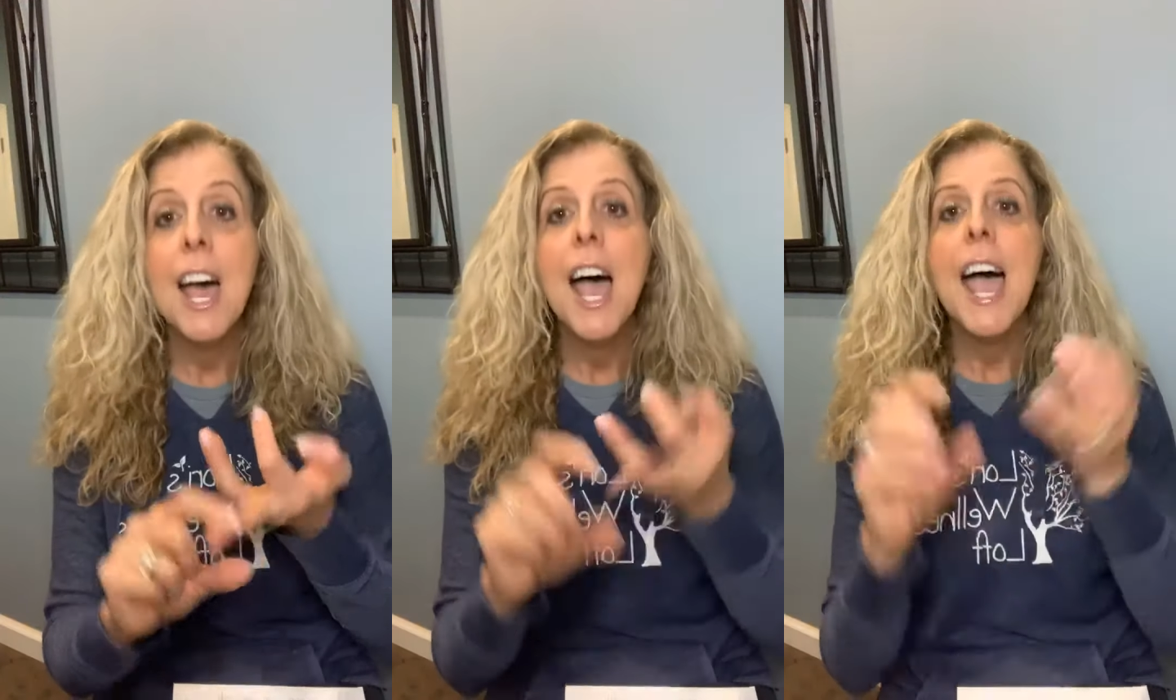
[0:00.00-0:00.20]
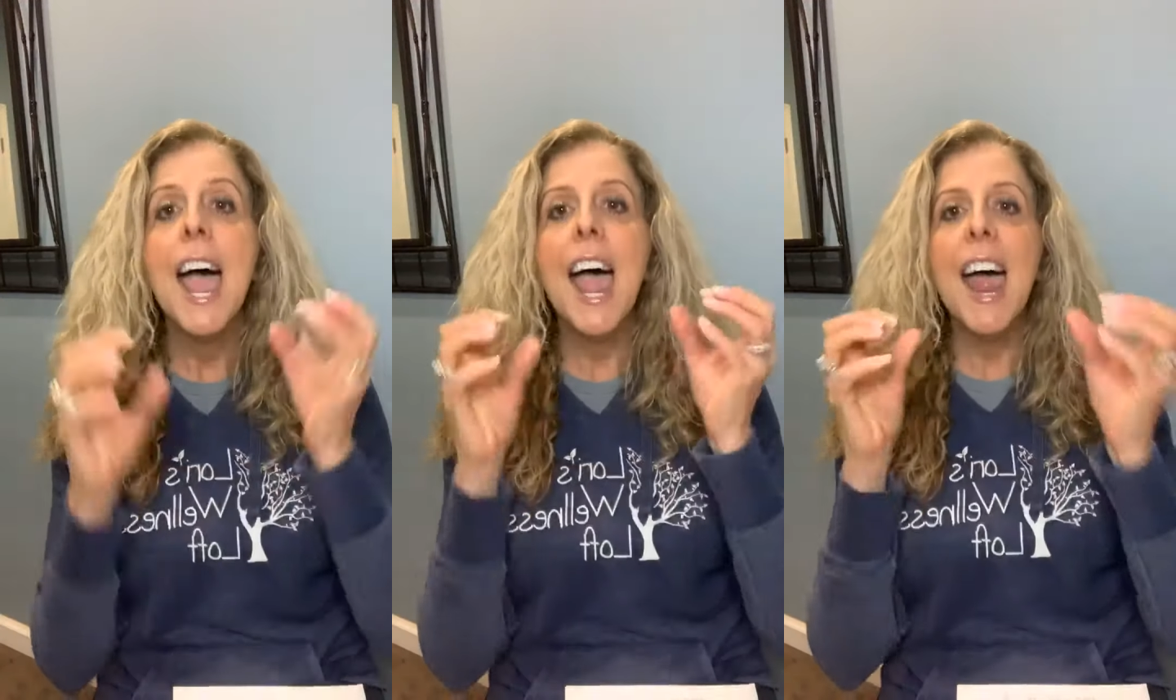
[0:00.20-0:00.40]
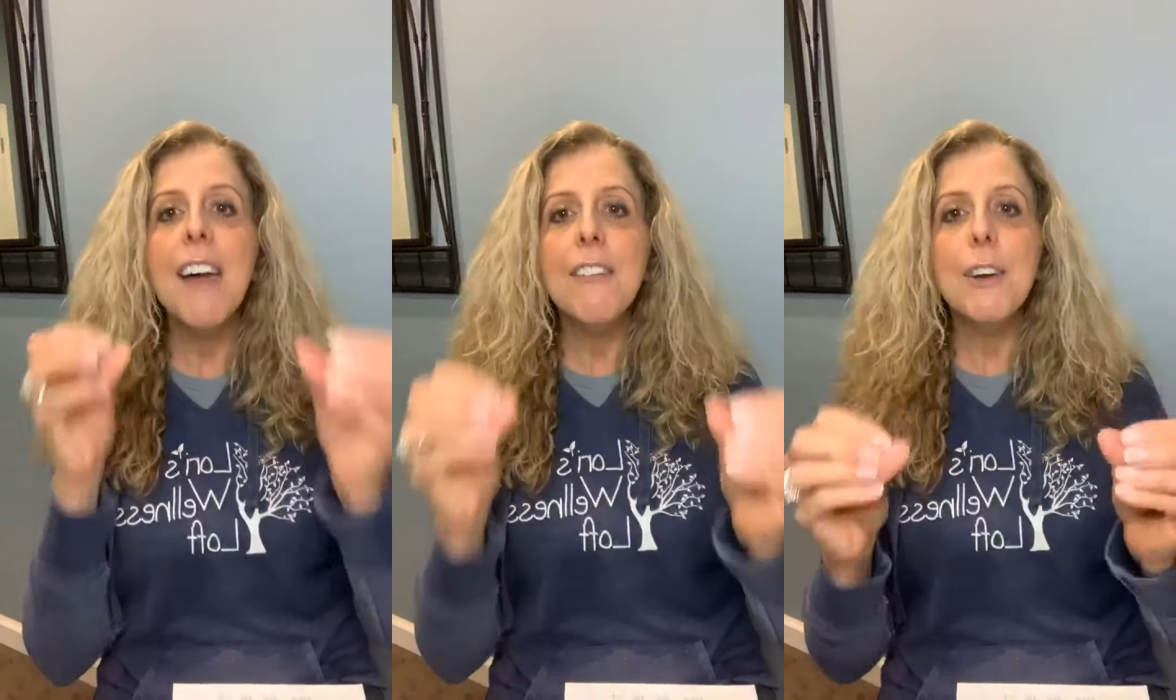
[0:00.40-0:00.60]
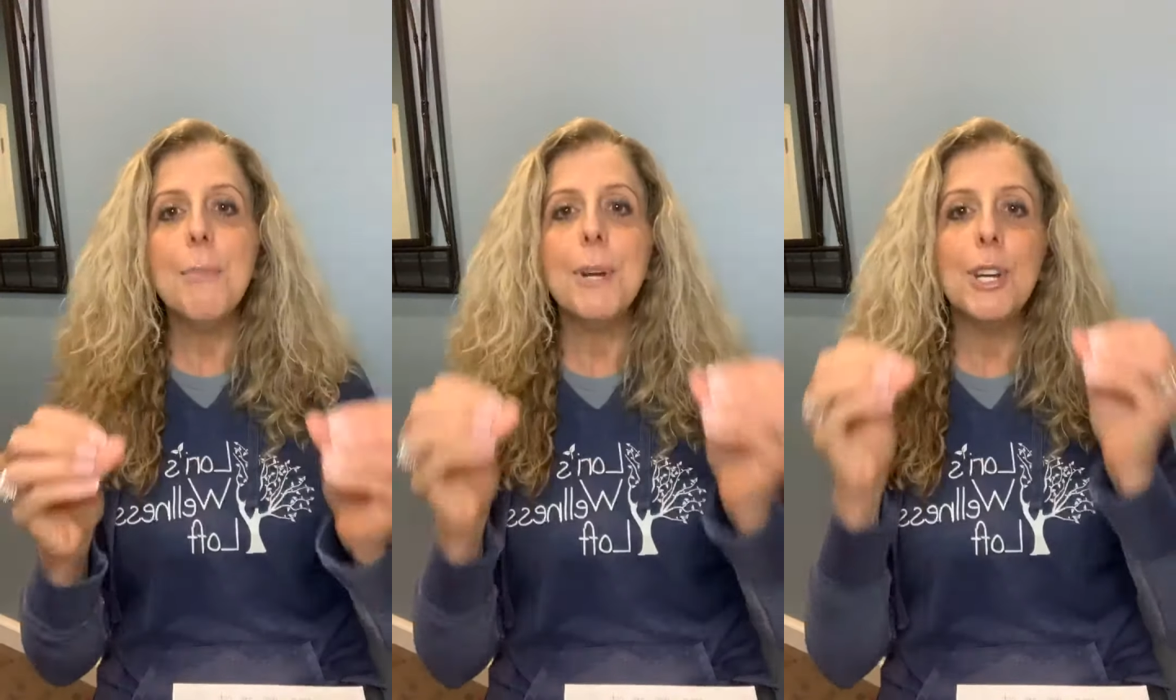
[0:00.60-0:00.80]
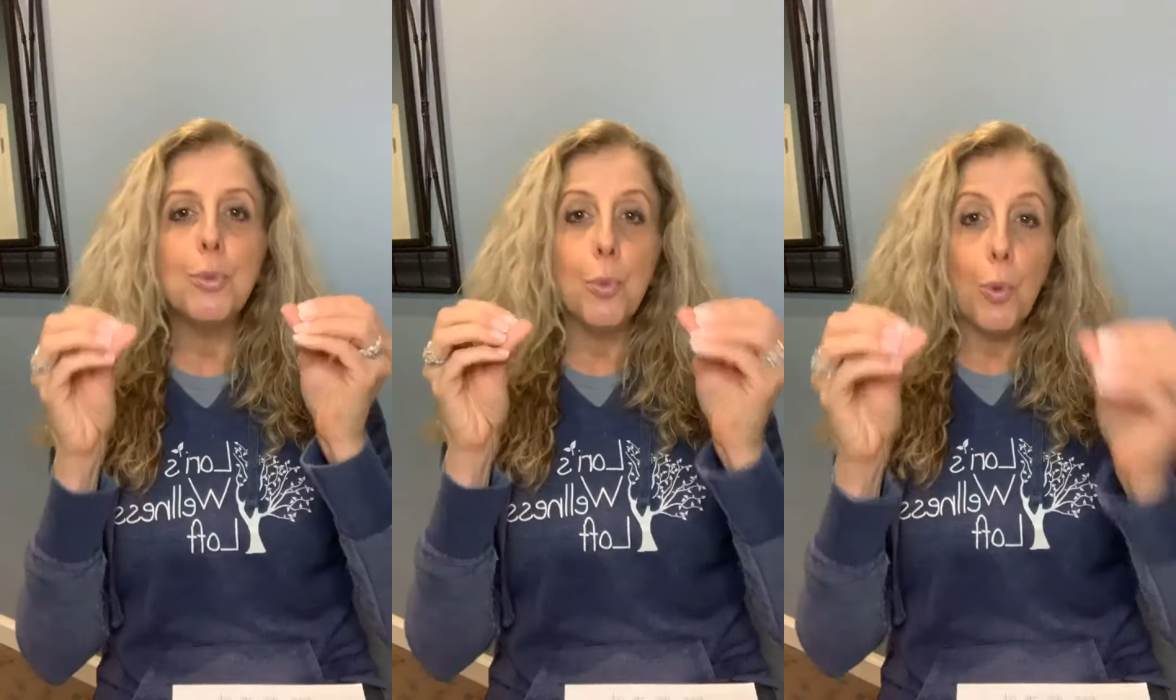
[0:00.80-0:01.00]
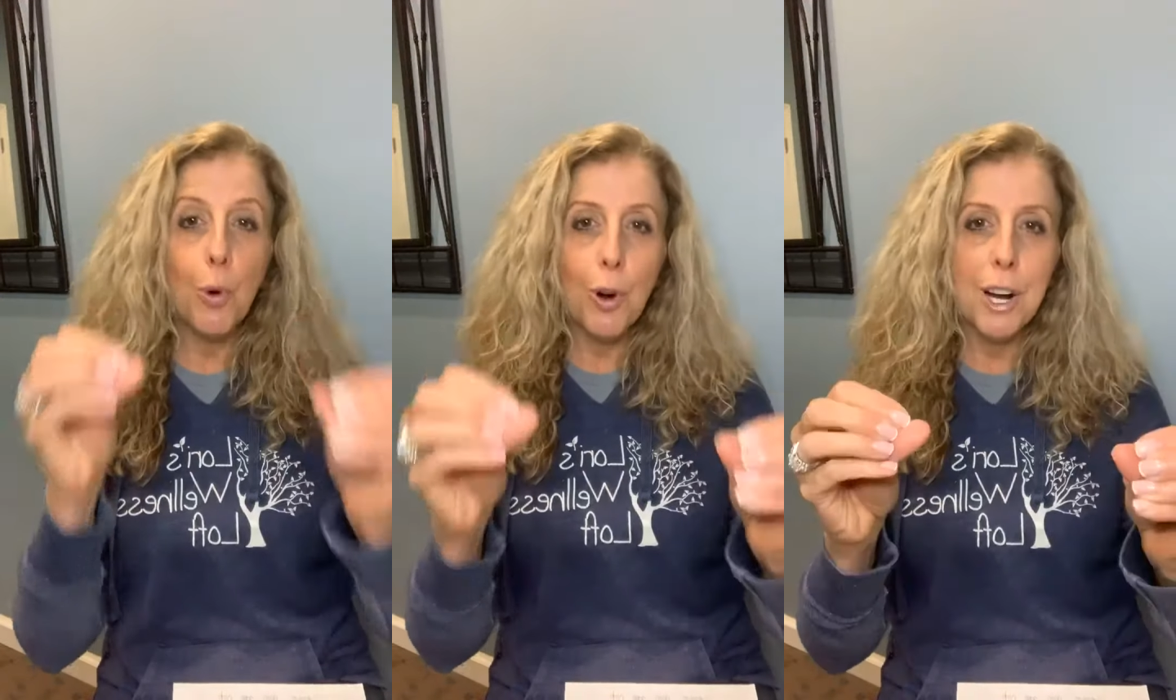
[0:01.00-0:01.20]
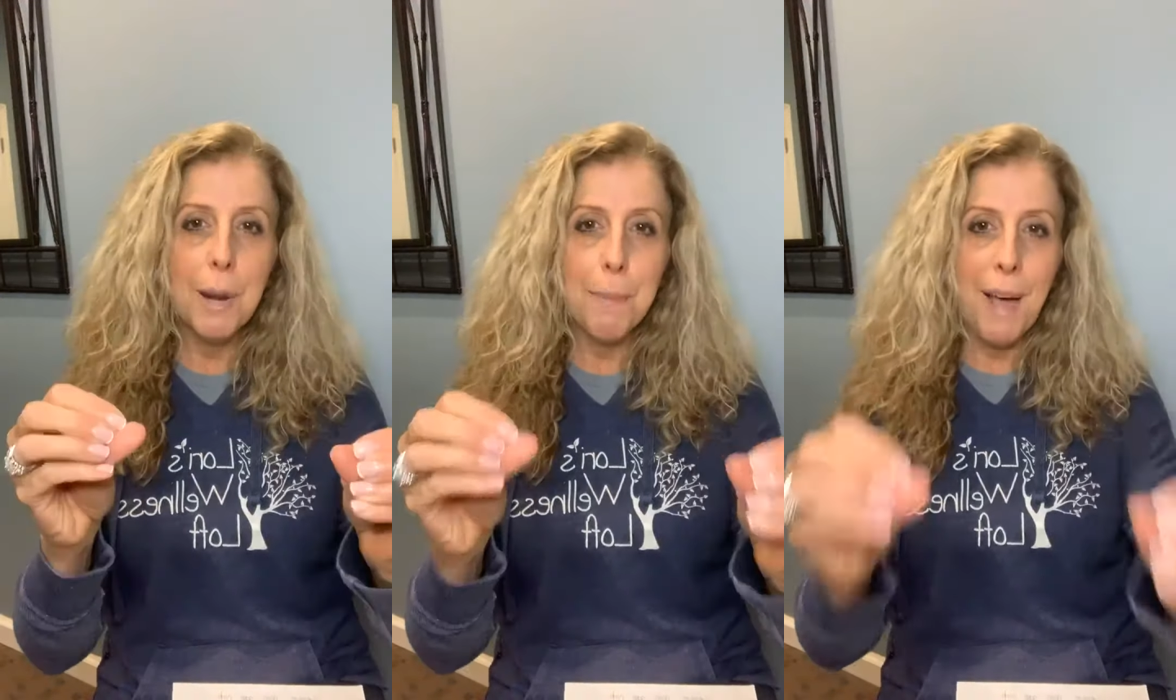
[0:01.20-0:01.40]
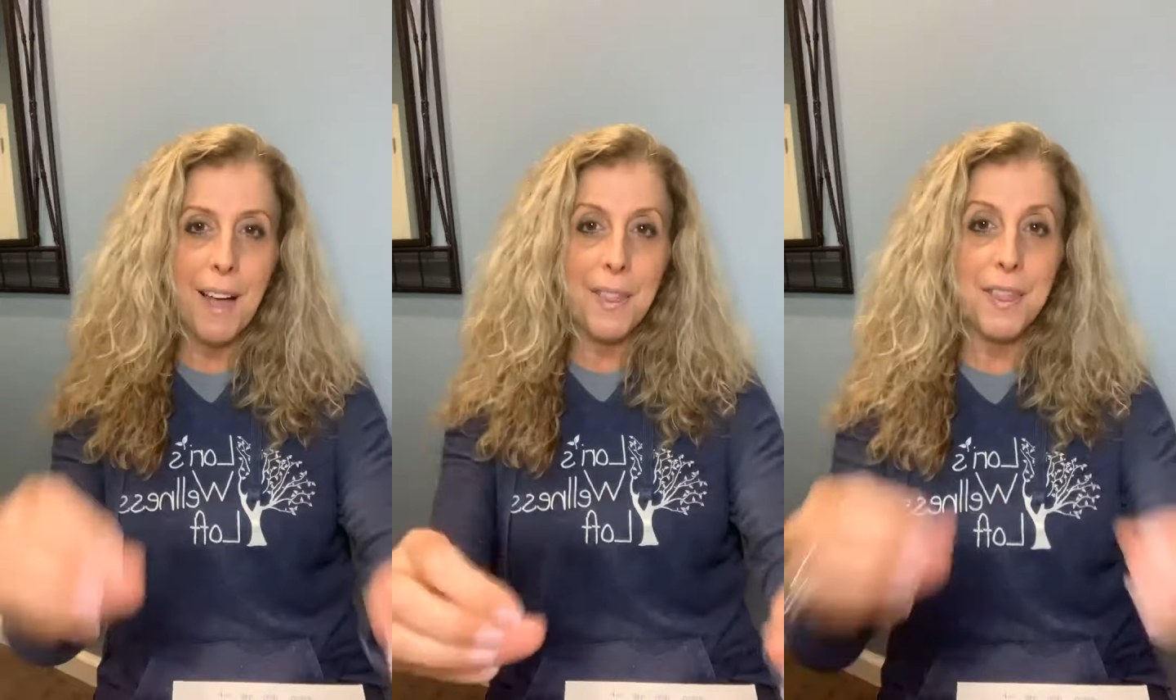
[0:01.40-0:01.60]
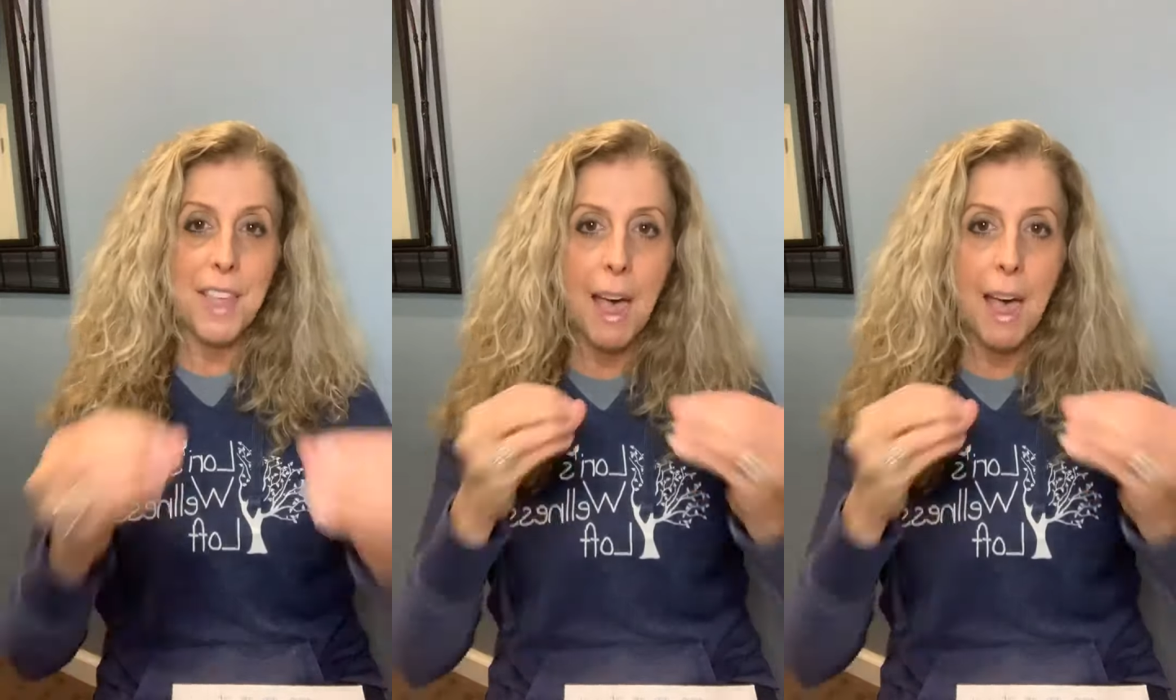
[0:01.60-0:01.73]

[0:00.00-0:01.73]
Everybody's worried about